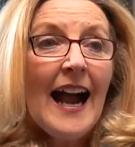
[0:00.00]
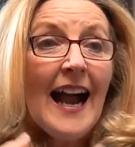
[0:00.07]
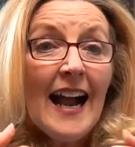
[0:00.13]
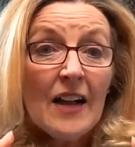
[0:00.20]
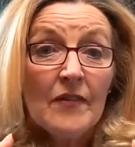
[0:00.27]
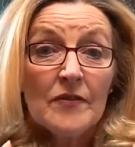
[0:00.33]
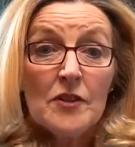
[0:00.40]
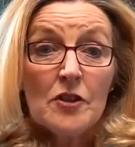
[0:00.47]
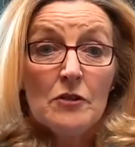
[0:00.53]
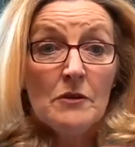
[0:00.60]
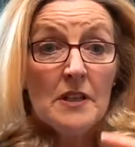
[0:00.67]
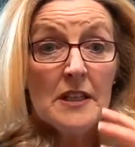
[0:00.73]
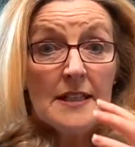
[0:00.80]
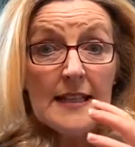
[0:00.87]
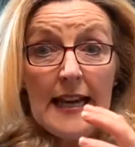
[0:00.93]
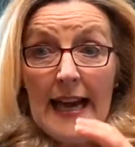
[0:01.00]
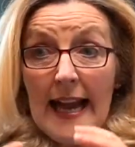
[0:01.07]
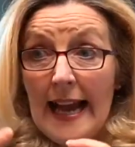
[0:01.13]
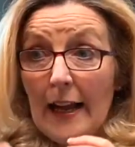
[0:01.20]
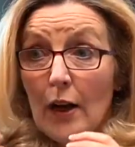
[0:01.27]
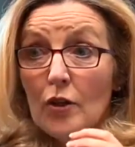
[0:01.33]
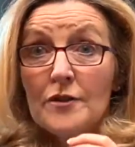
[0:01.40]
And you need to
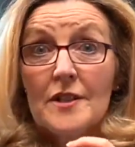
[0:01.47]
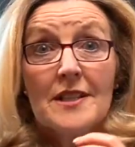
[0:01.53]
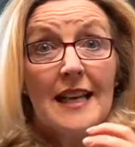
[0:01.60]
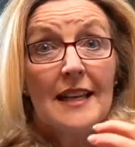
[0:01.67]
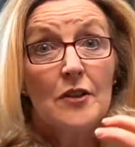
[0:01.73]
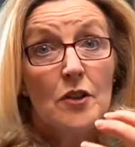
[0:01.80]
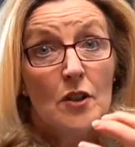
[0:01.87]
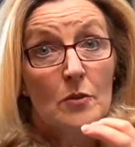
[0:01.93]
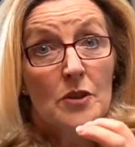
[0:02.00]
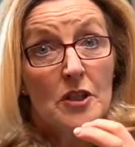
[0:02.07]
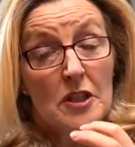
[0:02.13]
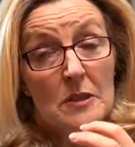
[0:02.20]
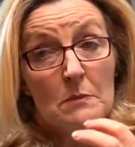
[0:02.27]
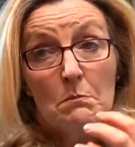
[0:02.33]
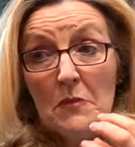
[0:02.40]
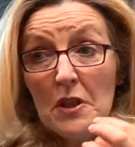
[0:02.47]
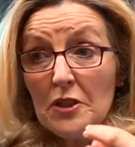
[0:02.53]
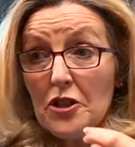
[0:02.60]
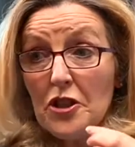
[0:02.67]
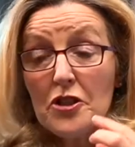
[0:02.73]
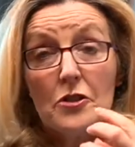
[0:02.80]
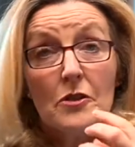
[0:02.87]
hang on to that note as
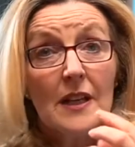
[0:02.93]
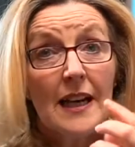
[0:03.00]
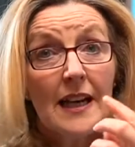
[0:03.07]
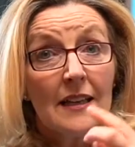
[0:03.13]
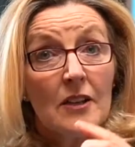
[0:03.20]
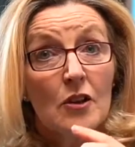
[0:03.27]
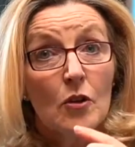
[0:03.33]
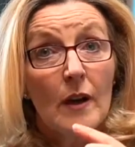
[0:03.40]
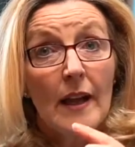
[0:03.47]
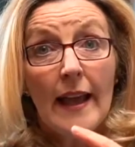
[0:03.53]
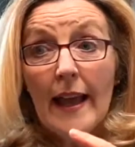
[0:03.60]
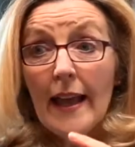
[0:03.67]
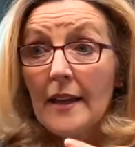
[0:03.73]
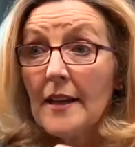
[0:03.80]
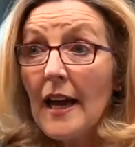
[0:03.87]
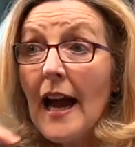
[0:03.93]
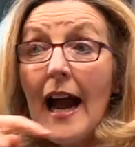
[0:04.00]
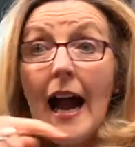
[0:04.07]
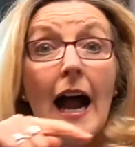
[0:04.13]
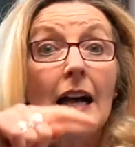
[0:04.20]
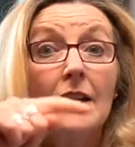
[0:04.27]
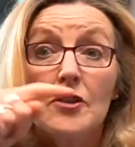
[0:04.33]
much as you can in your head
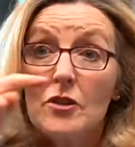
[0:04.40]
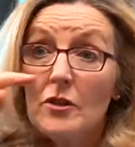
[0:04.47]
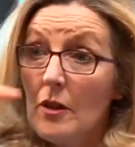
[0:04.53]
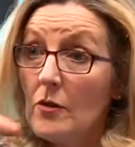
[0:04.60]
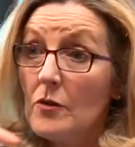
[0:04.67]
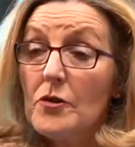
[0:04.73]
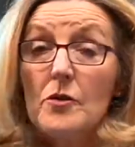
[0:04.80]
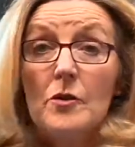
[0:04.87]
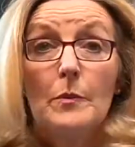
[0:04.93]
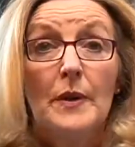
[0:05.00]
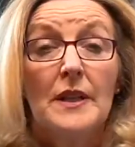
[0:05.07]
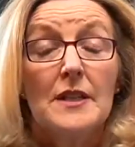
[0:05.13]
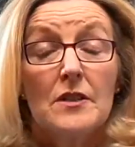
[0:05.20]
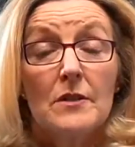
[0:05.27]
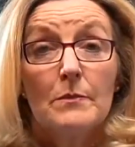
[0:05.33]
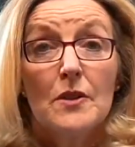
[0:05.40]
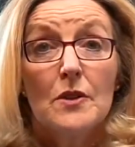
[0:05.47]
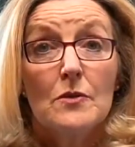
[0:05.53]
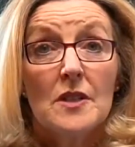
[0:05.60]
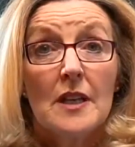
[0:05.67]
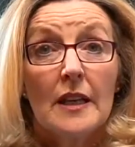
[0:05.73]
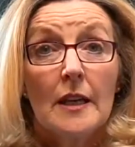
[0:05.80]
as you're going through the piece of
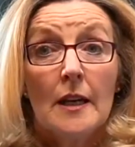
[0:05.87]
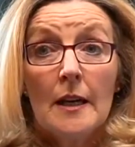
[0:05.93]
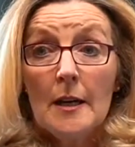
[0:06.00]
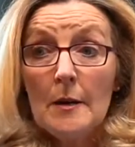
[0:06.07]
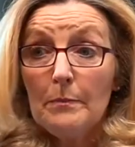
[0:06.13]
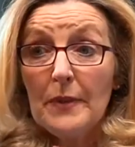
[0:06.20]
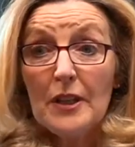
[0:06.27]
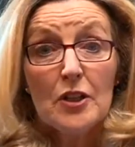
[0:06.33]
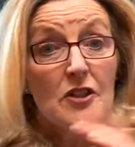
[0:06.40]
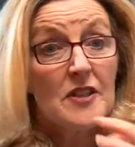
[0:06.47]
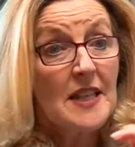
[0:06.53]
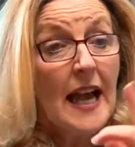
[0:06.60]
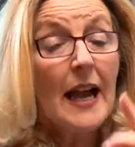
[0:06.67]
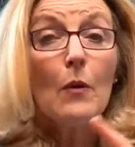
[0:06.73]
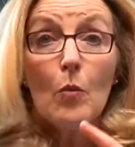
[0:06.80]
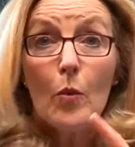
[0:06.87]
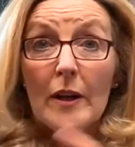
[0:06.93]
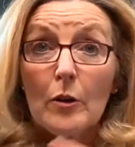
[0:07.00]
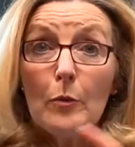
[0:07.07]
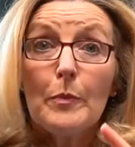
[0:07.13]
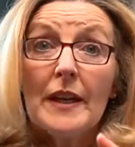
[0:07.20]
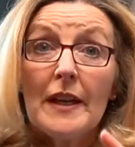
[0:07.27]
music, because that
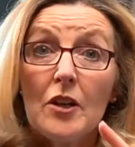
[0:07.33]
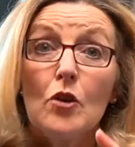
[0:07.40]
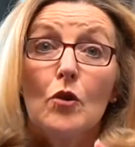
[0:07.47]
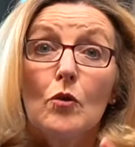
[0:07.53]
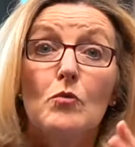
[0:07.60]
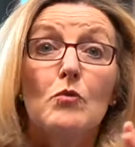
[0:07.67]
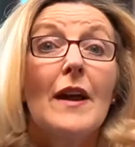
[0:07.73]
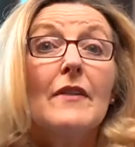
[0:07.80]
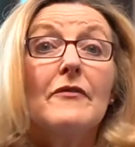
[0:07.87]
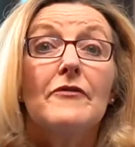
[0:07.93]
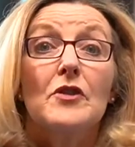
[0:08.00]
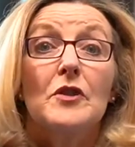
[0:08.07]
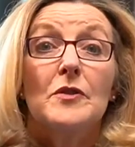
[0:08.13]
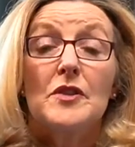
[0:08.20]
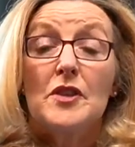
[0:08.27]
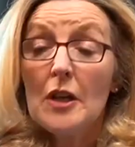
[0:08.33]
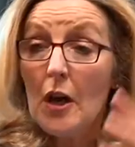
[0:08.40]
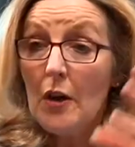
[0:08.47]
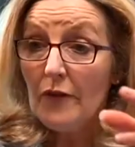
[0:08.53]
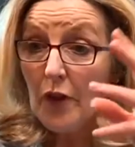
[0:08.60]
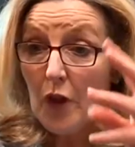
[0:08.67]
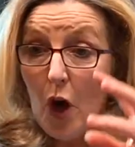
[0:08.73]
will be your reference
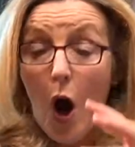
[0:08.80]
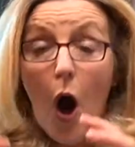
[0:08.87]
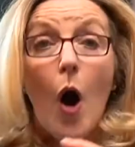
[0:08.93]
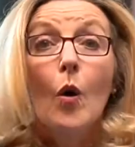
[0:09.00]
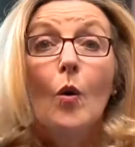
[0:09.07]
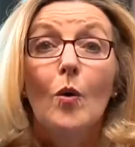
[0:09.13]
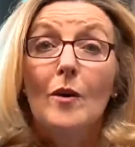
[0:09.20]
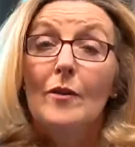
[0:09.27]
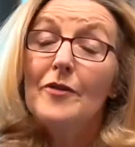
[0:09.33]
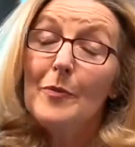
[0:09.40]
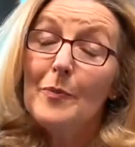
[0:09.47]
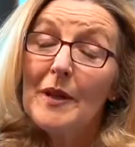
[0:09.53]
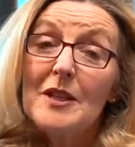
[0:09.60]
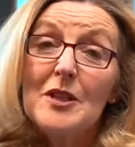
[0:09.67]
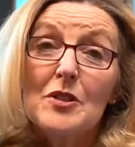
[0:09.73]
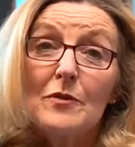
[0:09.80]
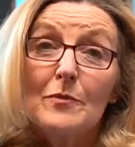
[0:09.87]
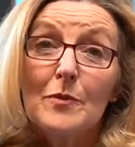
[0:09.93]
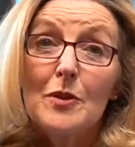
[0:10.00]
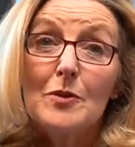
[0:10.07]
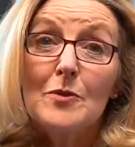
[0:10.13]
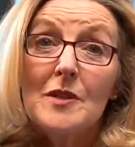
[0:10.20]
for the whole of the piece of
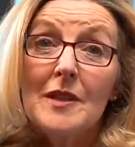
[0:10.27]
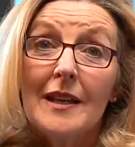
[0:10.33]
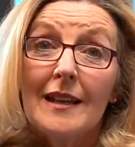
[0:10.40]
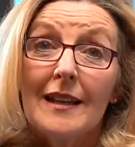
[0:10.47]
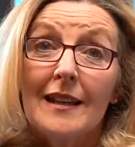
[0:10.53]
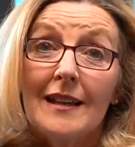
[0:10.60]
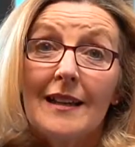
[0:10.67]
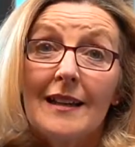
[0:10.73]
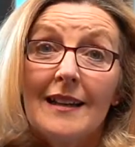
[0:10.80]
music.